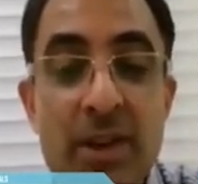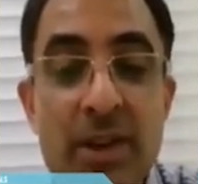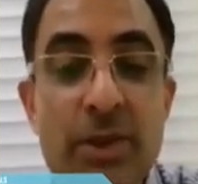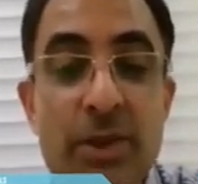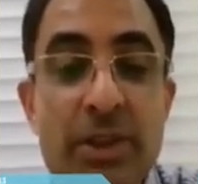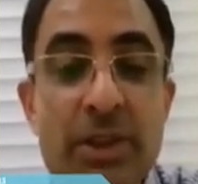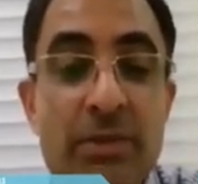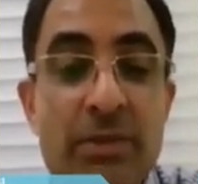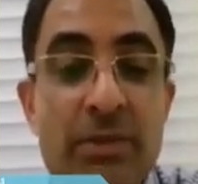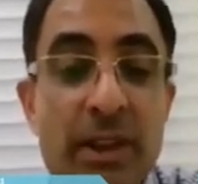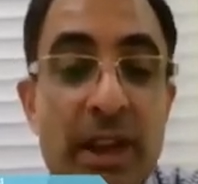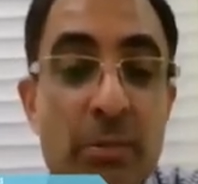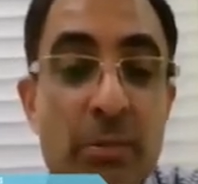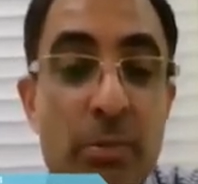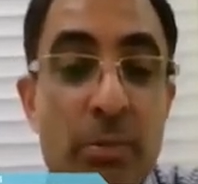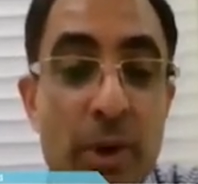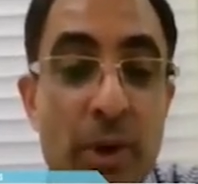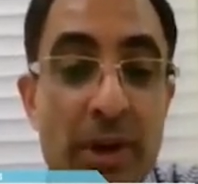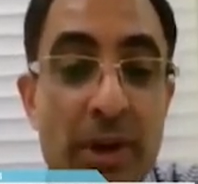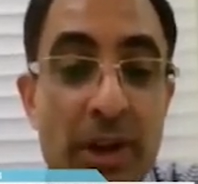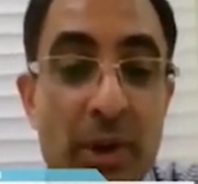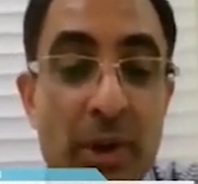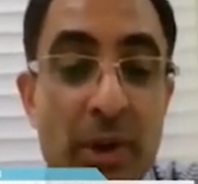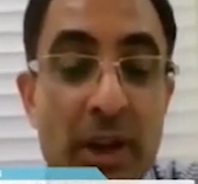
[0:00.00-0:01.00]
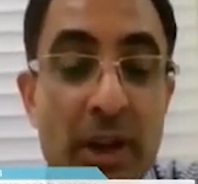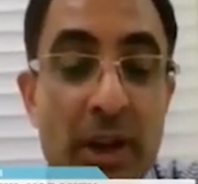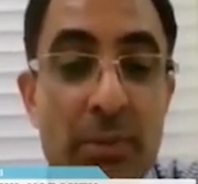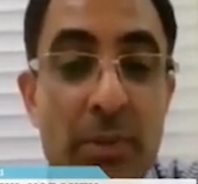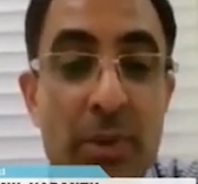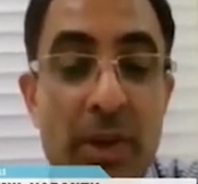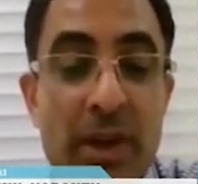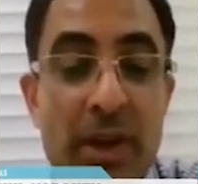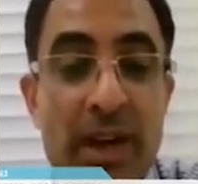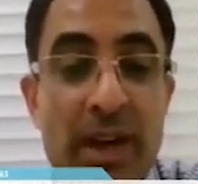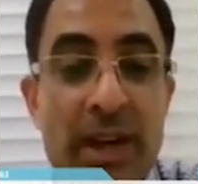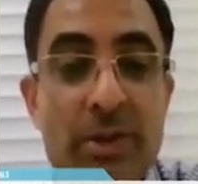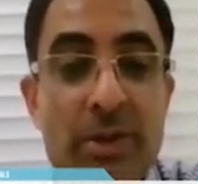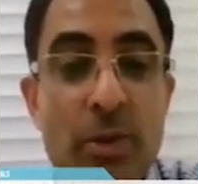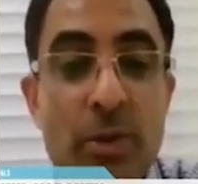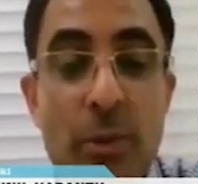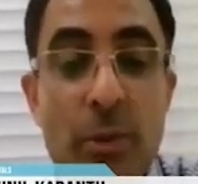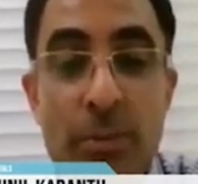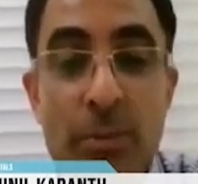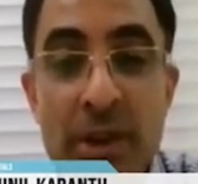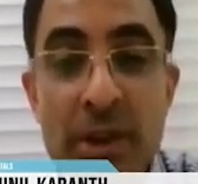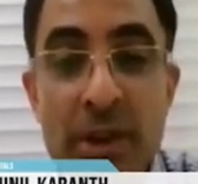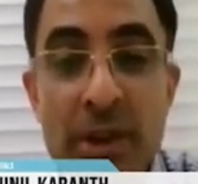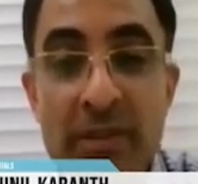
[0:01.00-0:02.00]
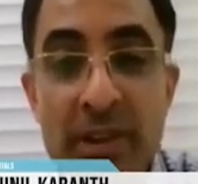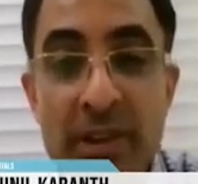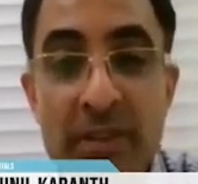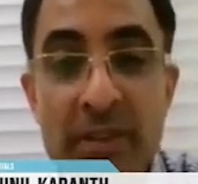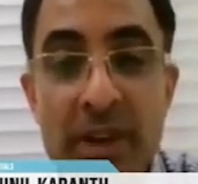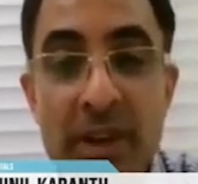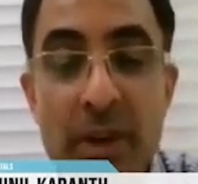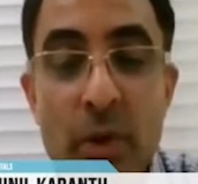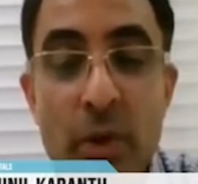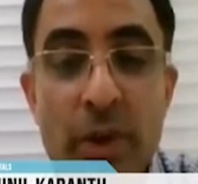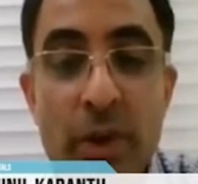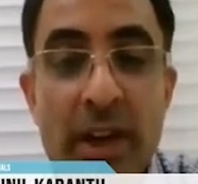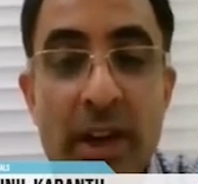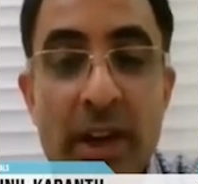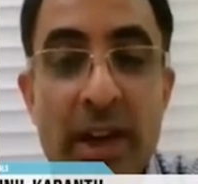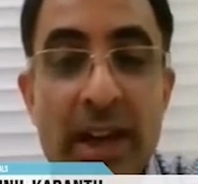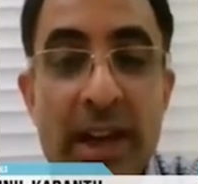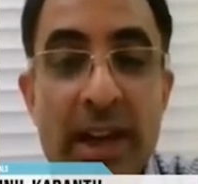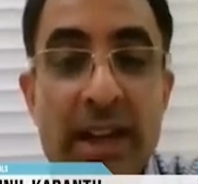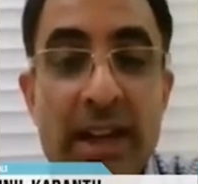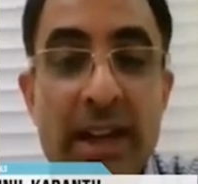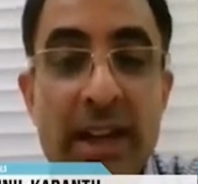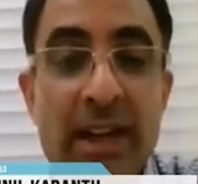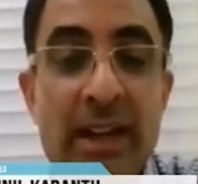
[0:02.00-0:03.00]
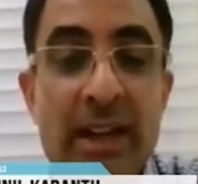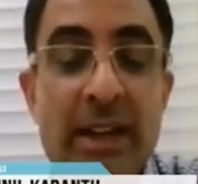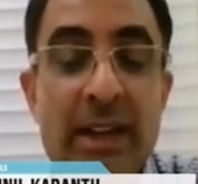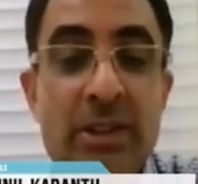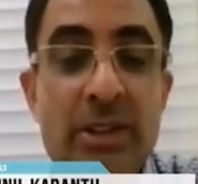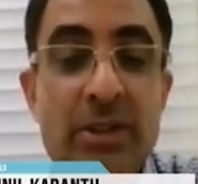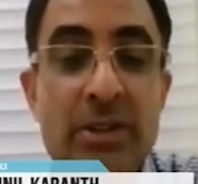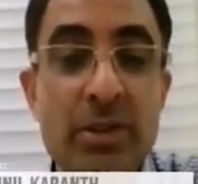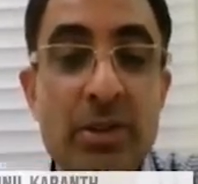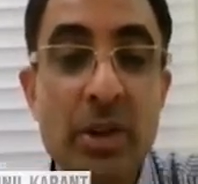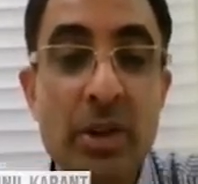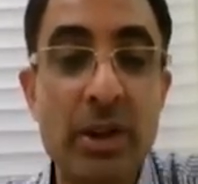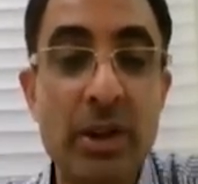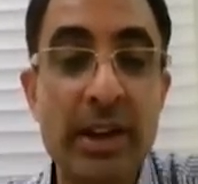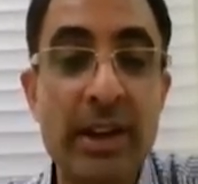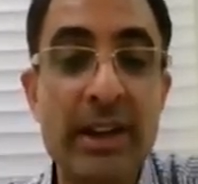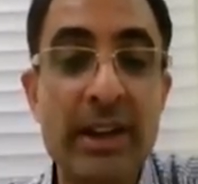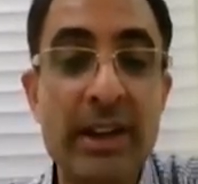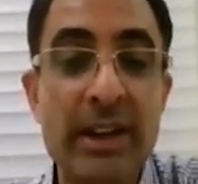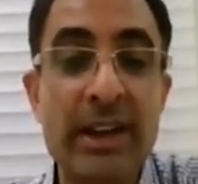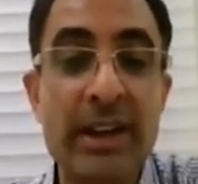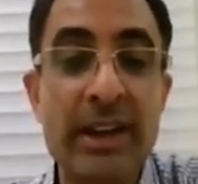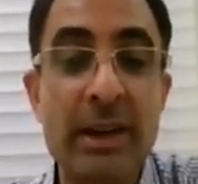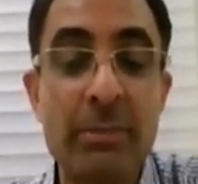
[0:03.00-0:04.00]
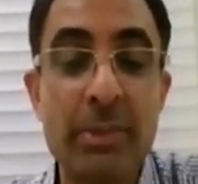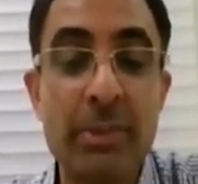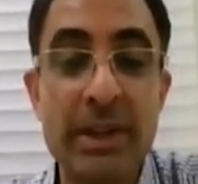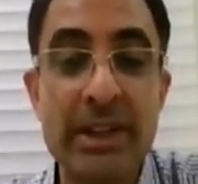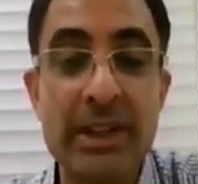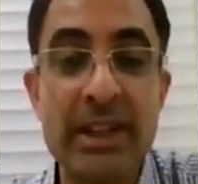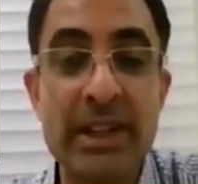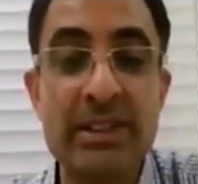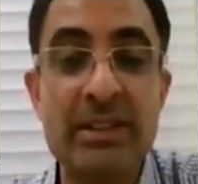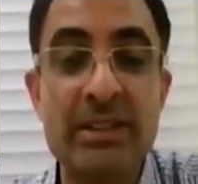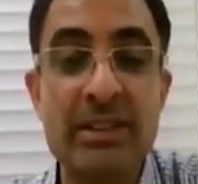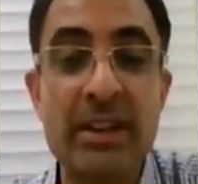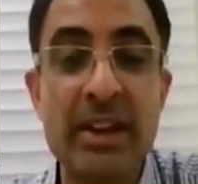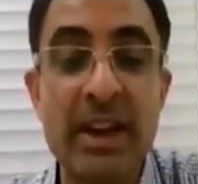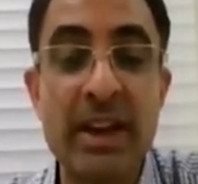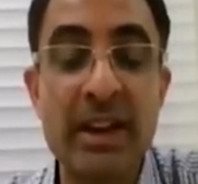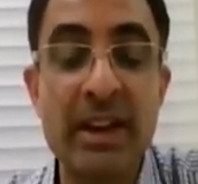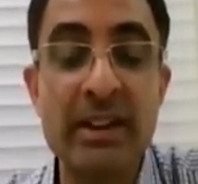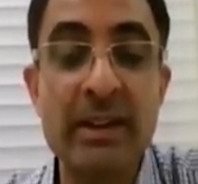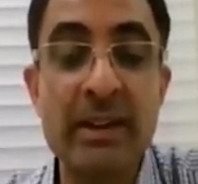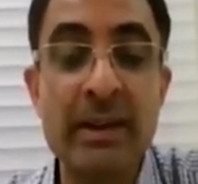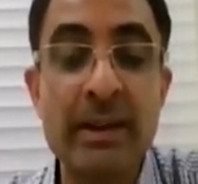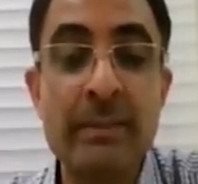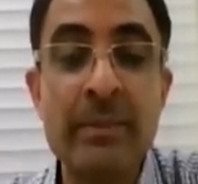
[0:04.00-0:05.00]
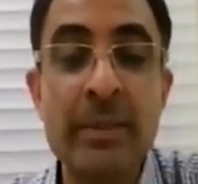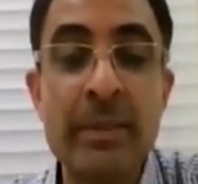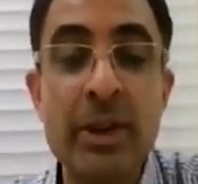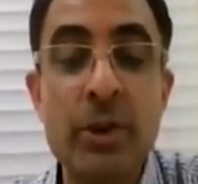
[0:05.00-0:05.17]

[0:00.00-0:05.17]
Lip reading: So it's very important to keep your eyes open when we are looking at a consolidated hepatized lung,